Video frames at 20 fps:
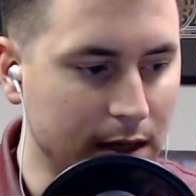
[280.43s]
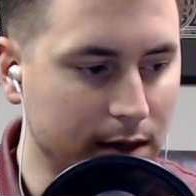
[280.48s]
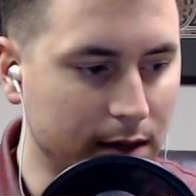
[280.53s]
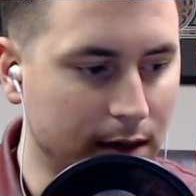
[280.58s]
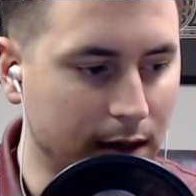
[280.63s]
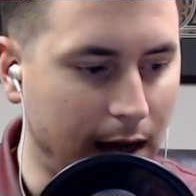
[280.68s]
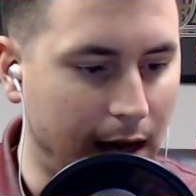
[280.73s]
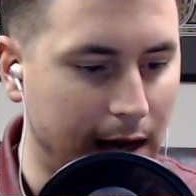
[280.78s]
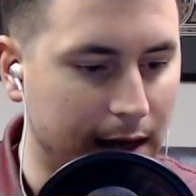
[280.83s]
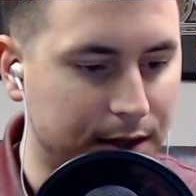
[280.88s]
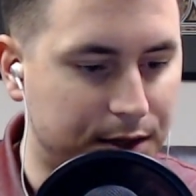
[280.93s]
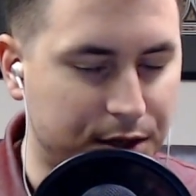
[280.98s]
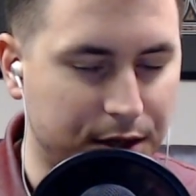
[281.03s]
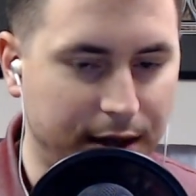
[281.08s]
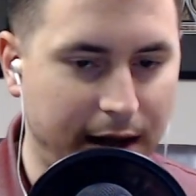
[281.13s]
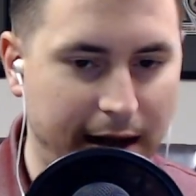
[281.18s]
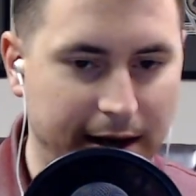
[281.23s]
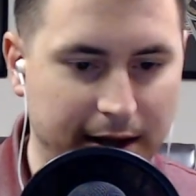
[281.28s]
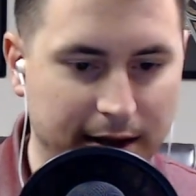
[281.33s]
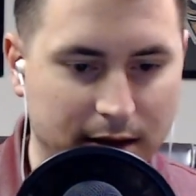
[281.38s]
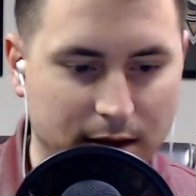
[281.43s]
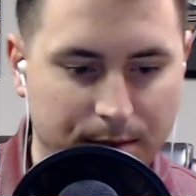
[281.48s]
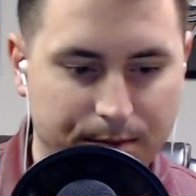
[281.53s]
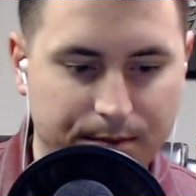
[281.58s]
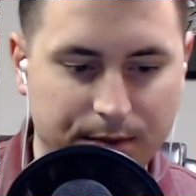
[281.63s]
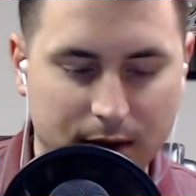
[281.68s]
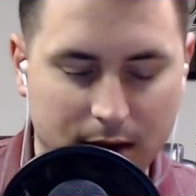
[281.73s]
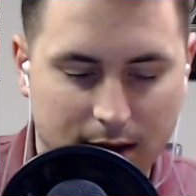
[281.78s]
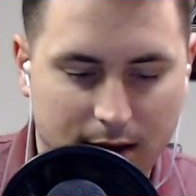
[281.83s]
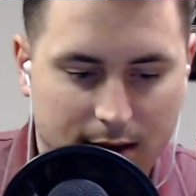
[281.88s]
uh, to that end, the,
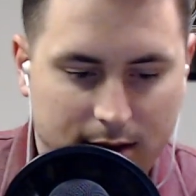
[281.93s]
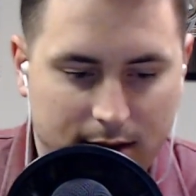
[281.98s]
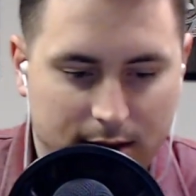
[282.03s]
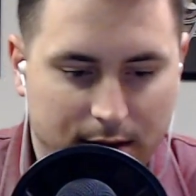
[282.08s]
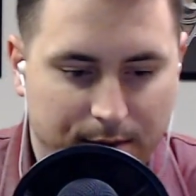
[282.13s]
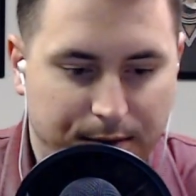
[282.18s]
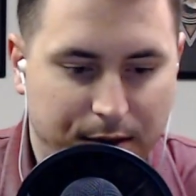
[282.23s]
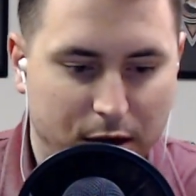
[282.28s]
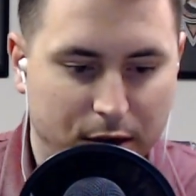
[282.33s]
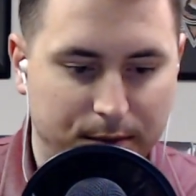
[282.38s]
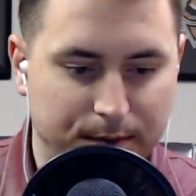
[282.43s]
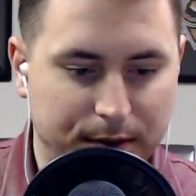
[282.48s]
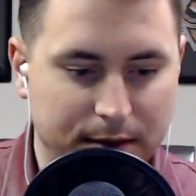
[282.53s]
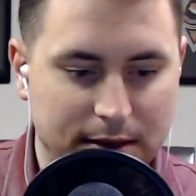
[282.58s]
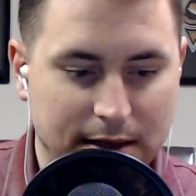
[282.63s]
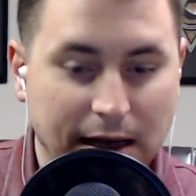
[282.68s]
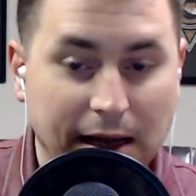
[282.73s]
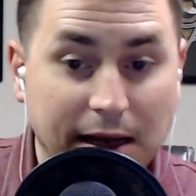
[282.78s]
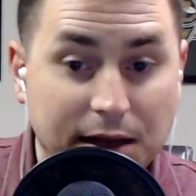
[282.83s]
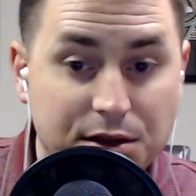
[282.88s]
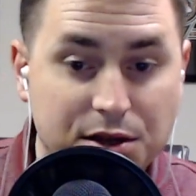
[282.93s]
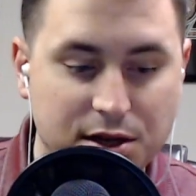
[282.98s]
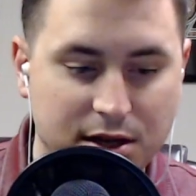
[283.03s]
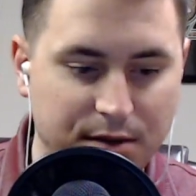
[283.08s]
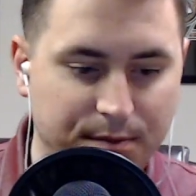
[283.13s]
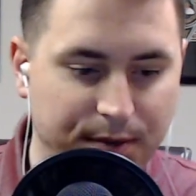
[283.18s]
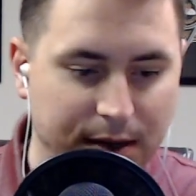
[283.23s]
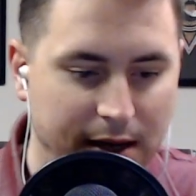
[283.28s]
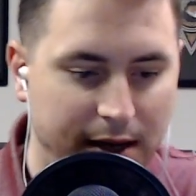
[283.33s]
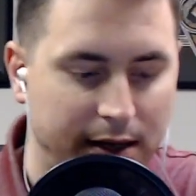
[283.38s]
the the Pope needs to
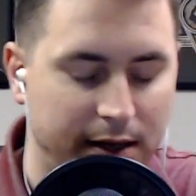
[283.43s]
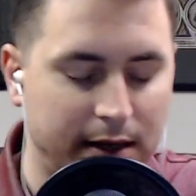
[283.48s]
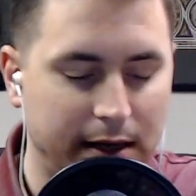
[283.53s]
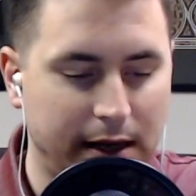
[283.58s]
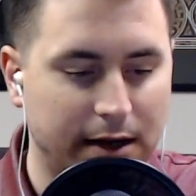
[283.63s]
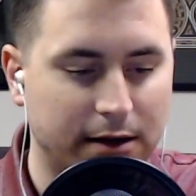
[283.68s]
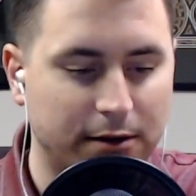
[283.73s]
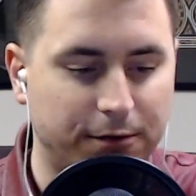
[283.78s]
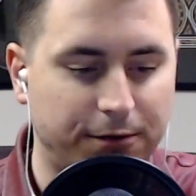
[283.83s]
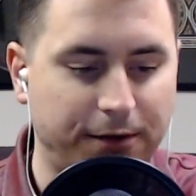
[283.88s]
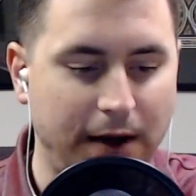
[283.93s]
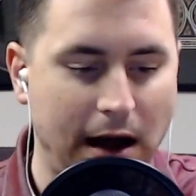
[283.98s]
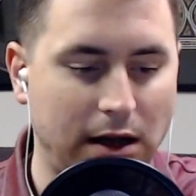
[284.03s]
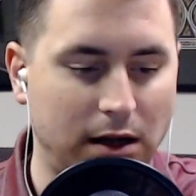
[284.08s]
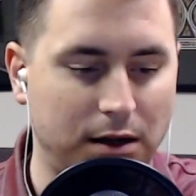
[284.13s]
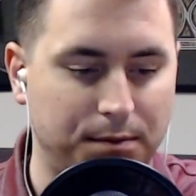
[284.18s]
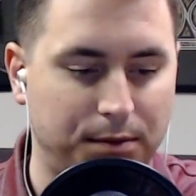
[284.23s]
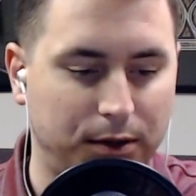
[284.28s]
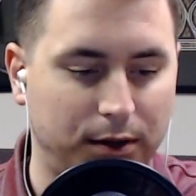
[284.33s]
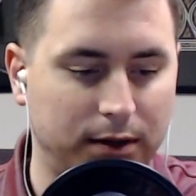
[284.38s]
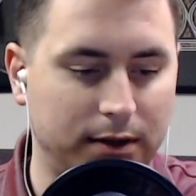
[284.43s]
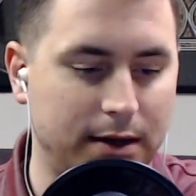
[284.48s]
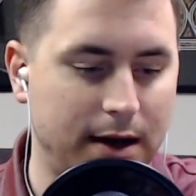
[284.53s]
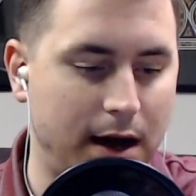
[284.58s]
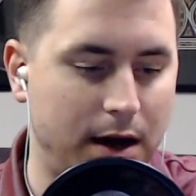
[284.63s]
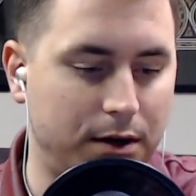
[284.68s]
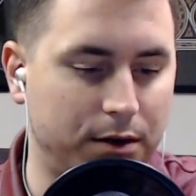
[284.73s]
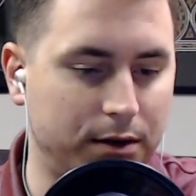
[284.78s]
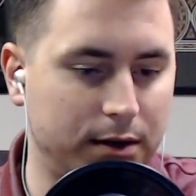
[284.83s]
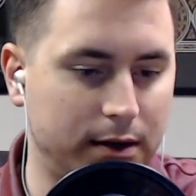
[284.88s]
be infallible.
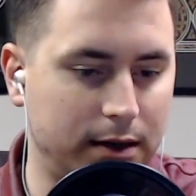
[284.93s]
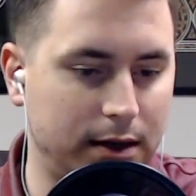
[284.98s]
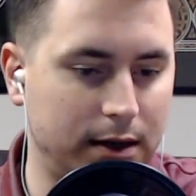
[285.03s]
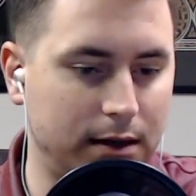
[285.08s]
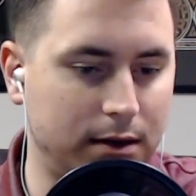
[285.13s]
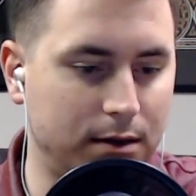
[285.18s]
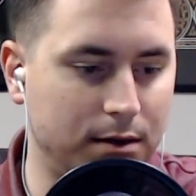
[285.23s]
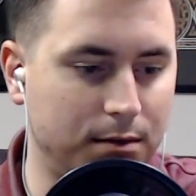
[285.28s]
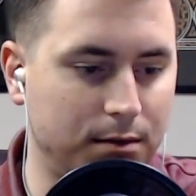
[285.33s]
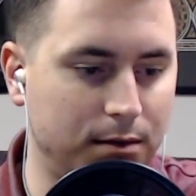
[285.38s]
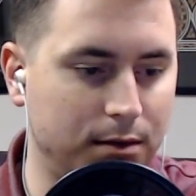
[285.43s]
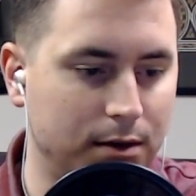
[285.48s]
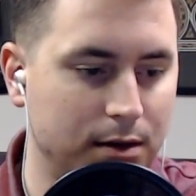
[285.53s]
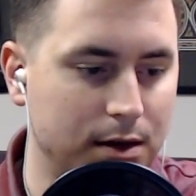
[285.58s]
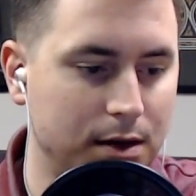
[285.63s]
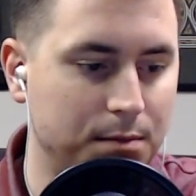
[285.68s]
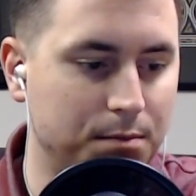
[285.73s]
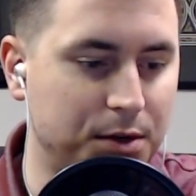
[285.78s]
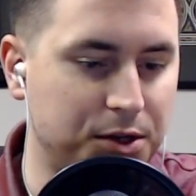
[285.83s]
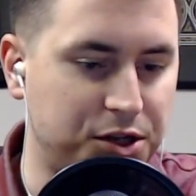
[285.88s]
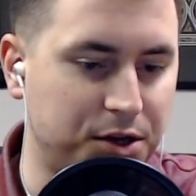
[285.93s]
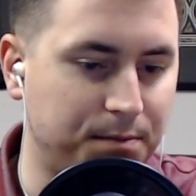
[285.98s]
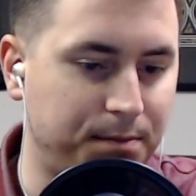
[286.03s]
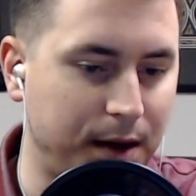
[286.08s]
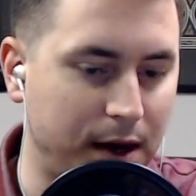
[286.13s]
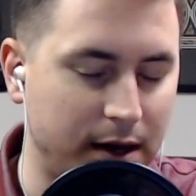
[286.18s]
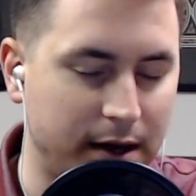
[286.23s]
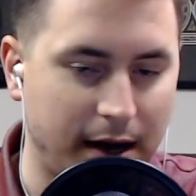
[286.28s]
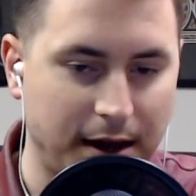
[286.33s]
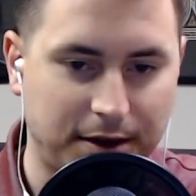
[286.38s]
Now, Bishop
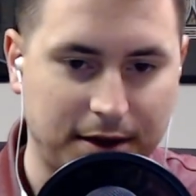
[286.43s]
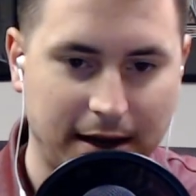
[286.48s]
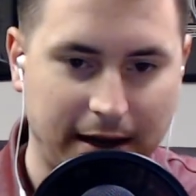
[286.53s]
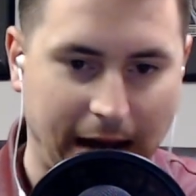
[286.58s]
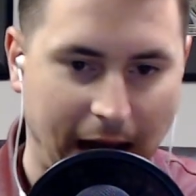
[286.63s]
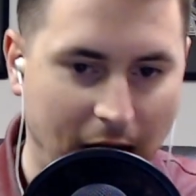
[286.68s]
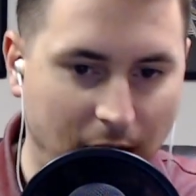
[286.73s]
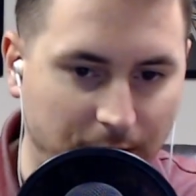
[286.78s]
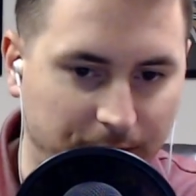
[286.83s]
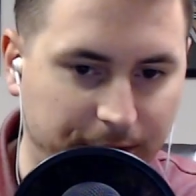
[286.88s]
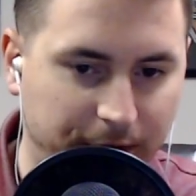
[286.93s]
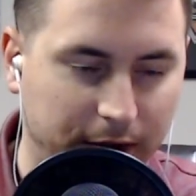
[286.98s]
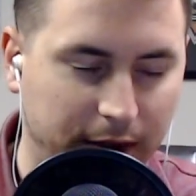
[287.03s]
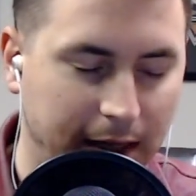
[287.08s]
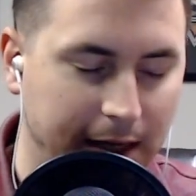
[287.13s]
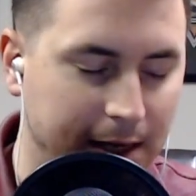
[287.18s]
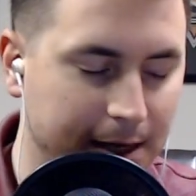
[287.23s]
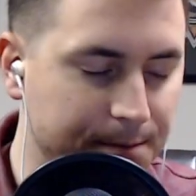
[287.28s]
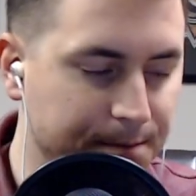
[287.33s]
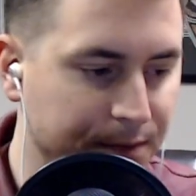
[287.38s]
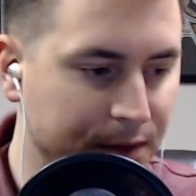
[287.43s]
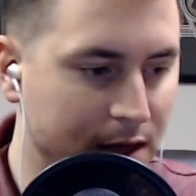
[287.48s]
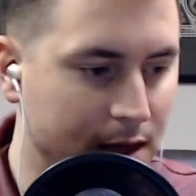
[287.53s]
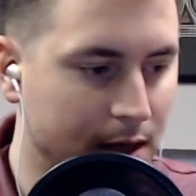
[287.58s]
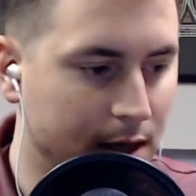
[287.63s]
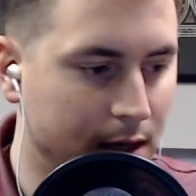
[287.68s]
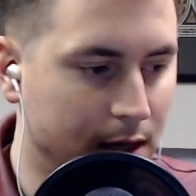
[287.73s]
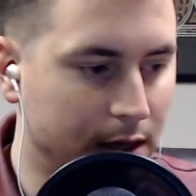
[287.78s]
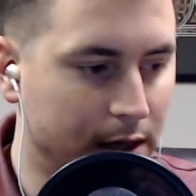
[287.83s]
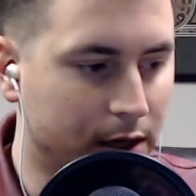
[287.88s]
Barron, I think, helpfully
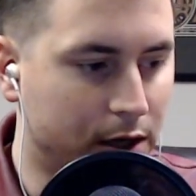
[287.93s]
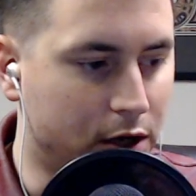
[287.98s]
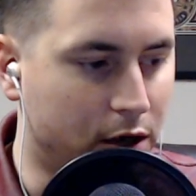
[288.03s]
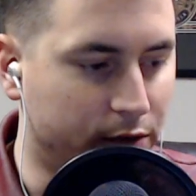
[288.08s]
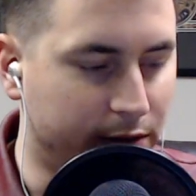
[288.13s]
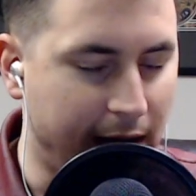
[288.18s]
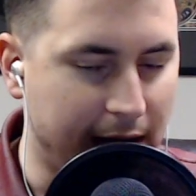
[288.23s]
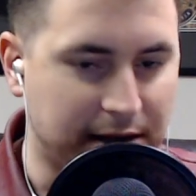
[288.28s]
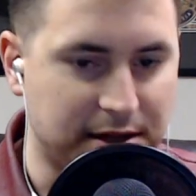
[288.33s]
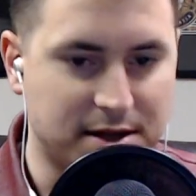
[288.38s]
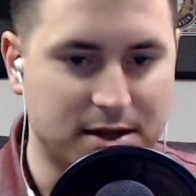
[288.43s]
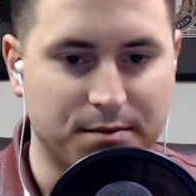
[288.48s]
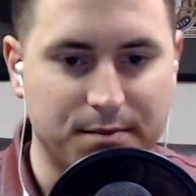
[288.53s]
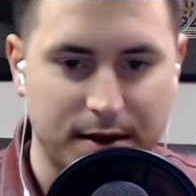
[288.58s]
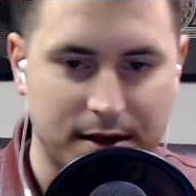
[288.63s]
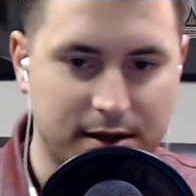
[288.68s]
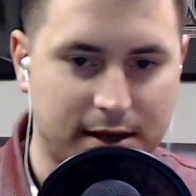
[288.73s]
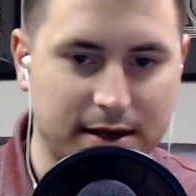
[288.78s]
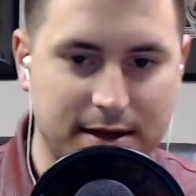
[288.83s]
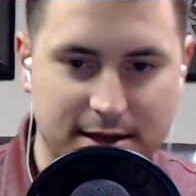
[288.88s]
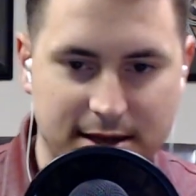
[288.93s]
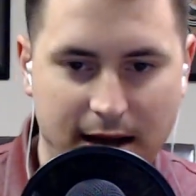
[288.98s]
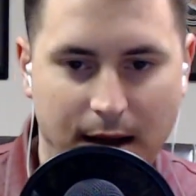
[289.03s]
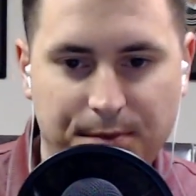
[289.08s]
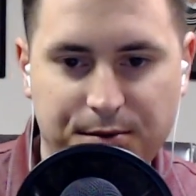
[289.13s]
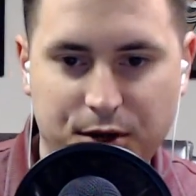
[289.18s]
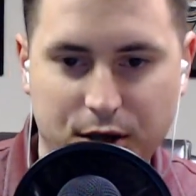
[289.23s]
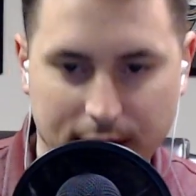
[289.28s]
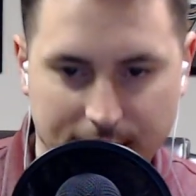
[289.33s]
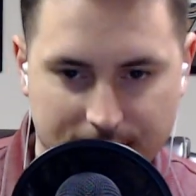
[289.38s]
corrects the
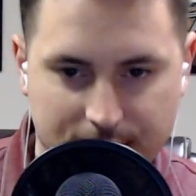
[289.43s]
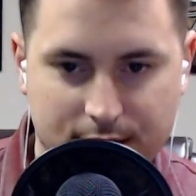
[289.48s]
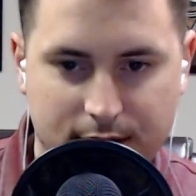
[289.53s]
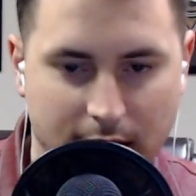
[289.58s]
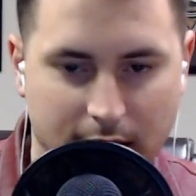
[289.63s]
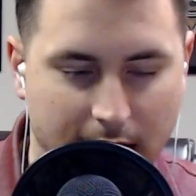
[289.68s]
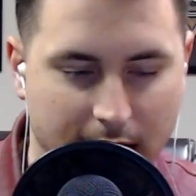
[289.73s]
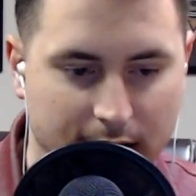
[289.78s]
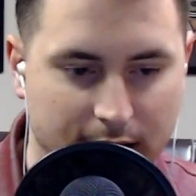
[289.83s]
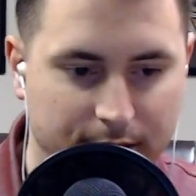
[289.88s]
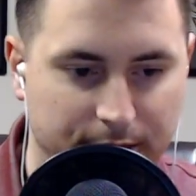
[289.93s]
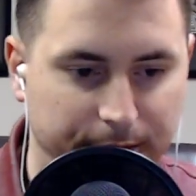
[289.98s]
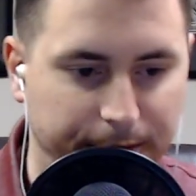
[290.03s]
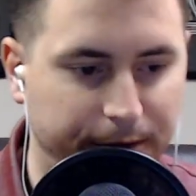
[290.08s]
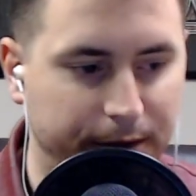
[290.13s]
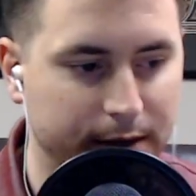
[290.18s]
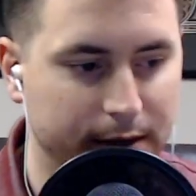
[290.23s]
misconceptions of